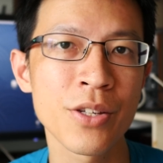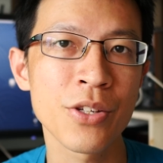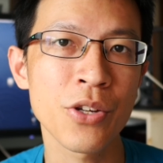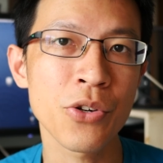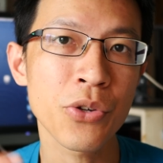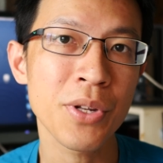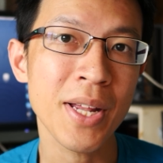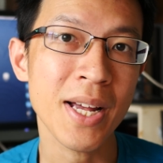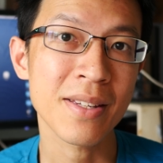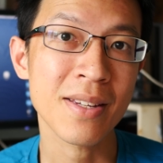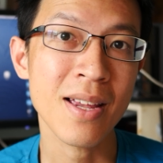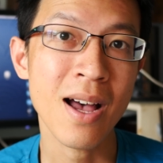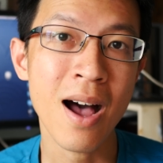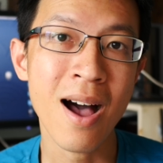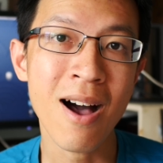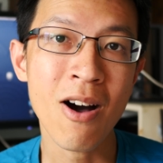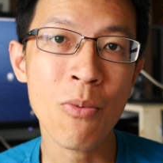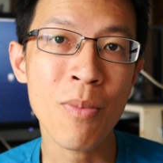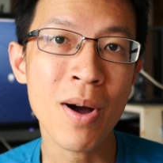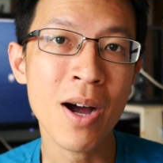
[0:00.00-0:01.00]
So that's
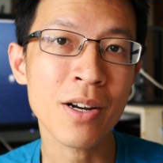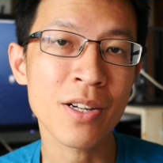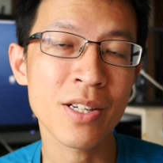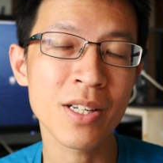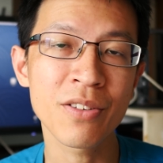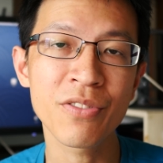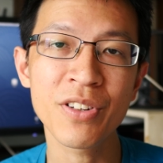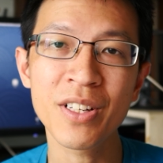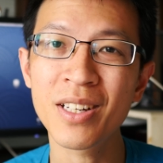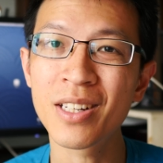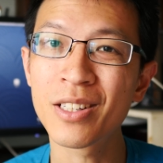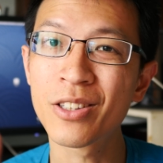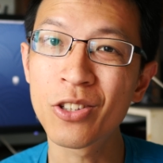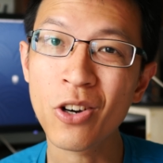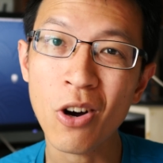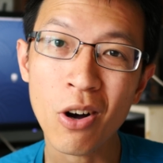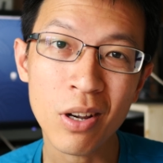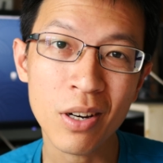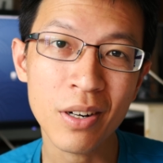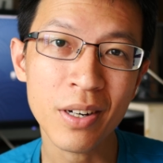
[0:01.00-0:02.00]
how much even
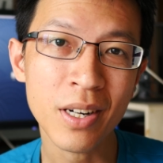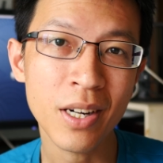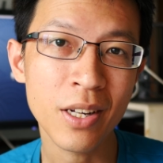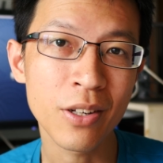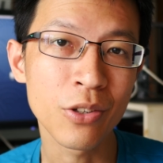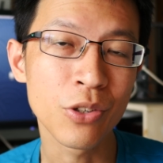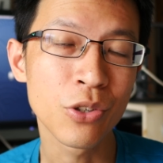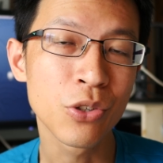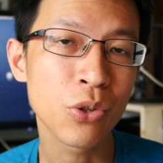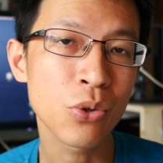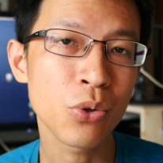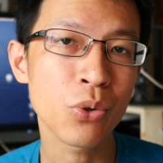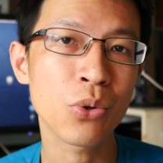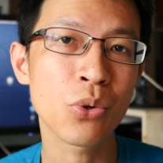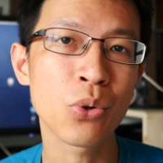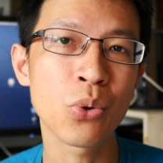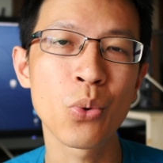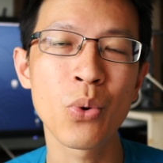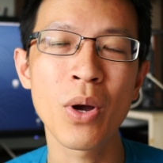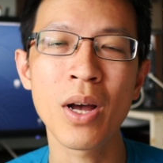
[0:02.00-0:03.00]
$1 can do
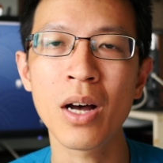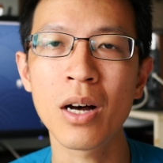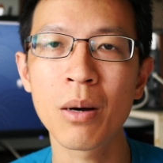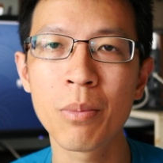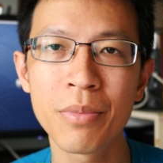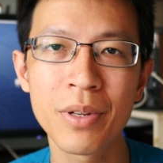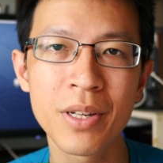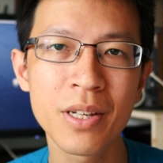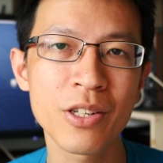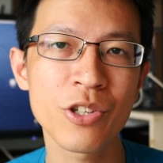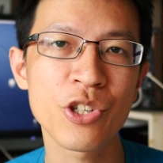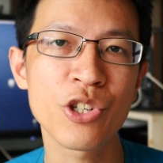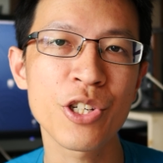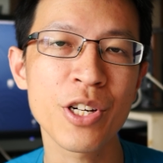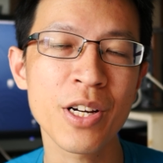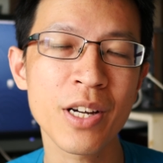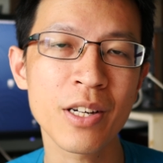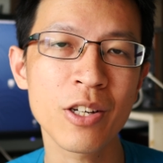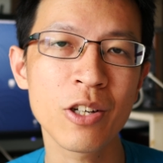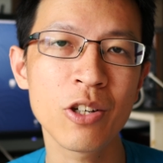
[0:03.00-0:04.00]
to help this
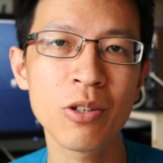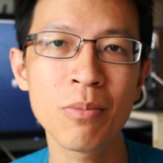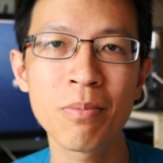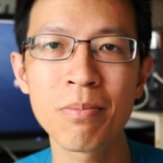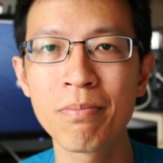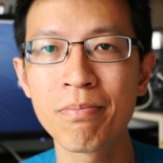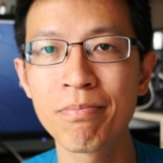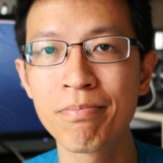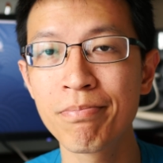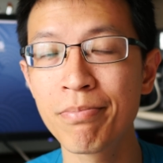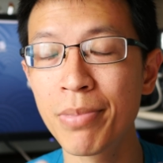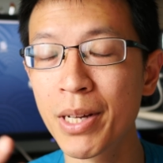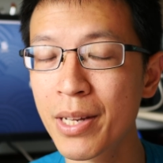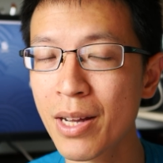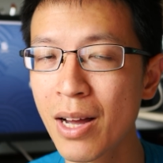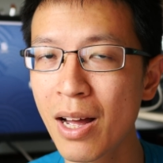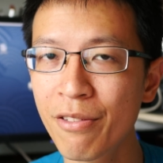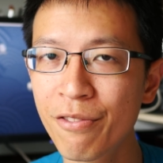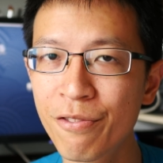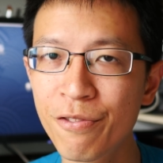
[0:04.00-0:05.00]
channel. But
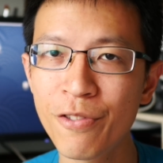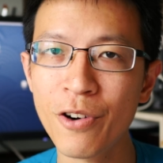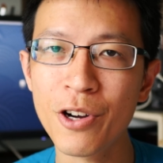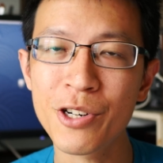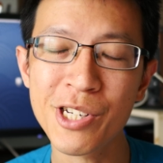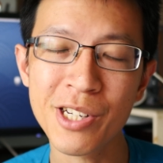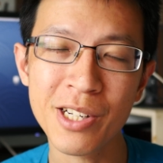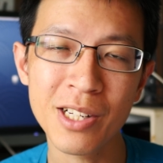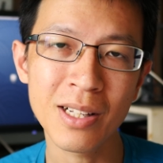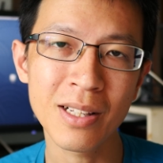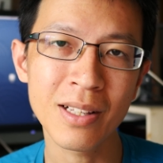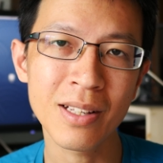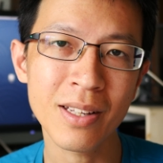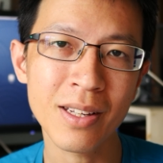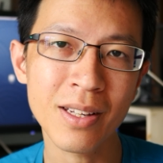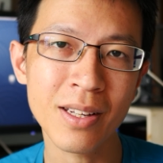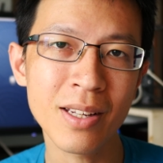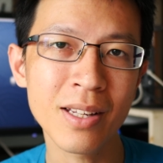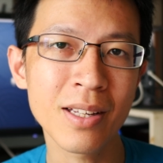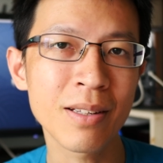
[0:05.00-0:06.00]

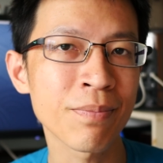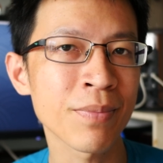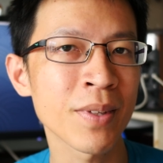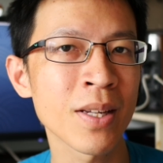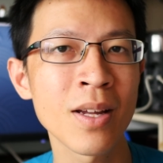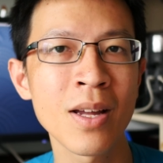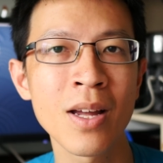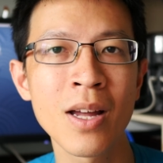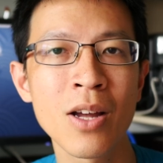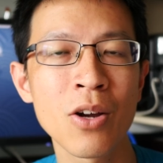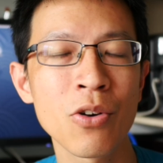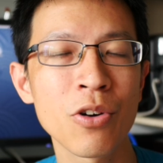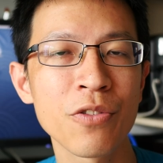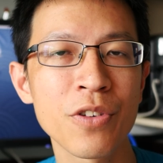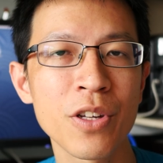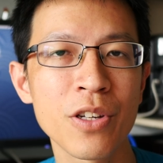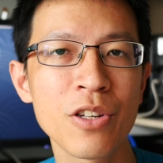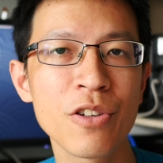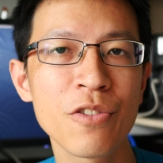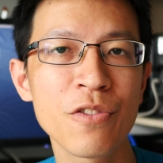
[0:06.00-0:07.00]
unfortunately, with
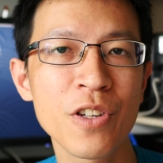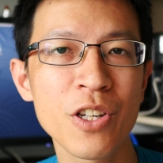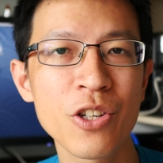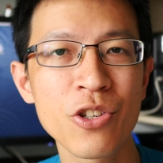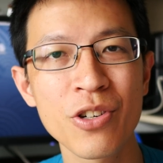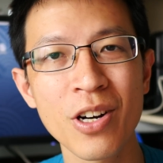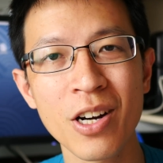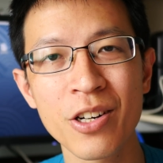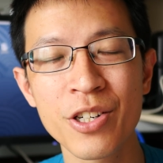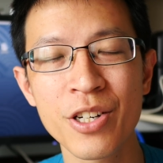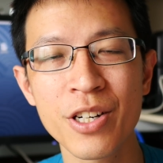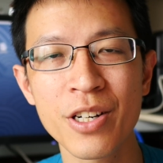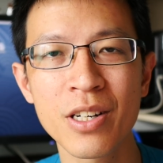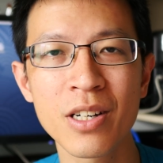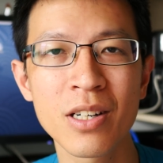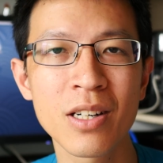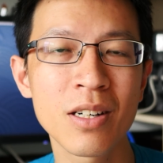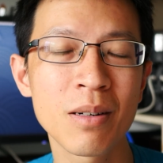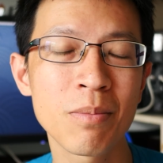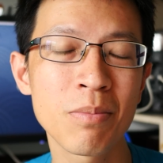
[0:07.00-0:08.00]
the new fee
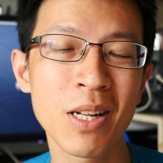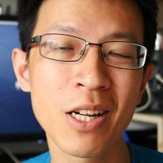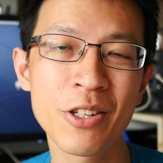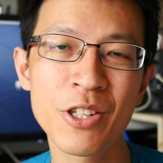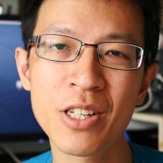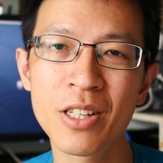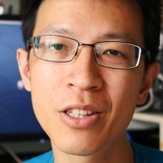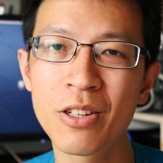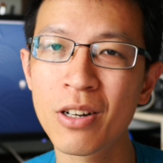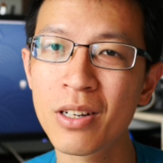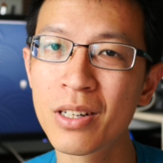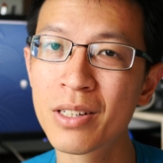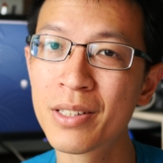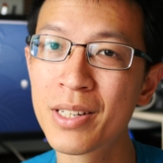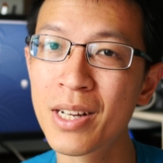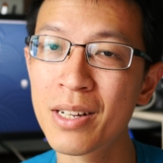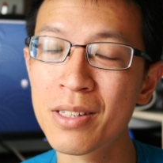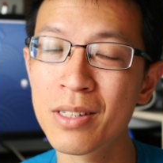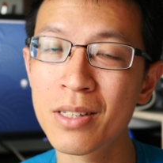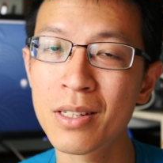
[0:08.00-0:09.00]
structure, pledging $1
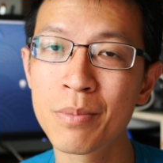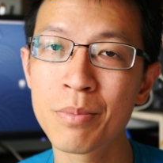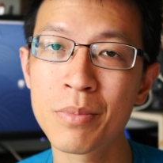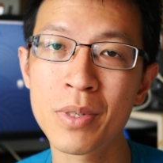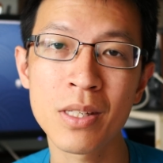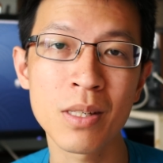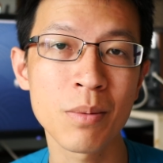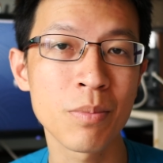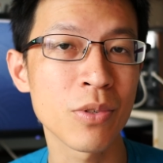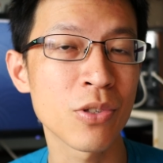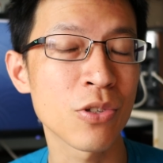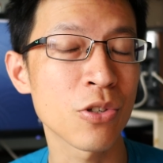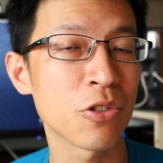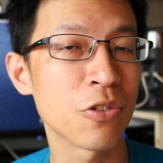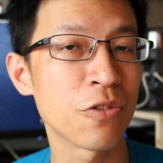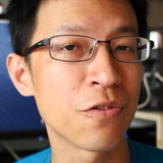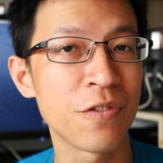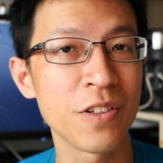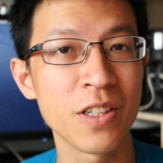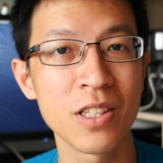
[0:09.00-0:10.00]
doesn't seem
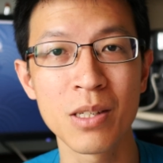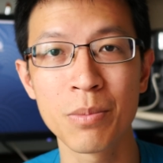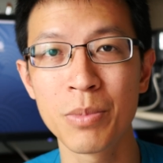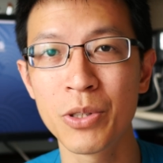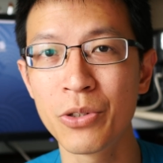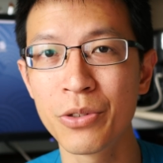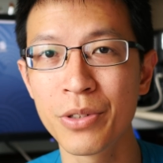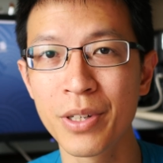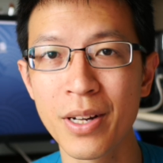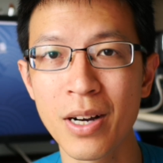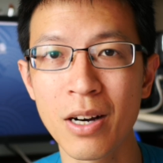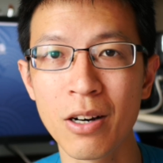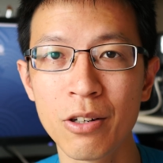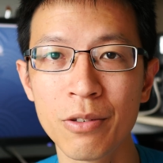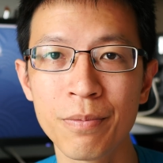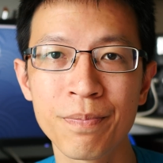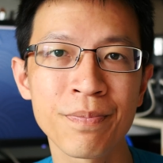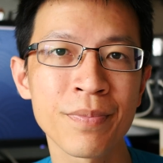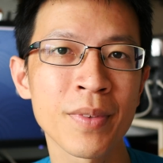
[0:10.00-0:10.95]
so feasible now.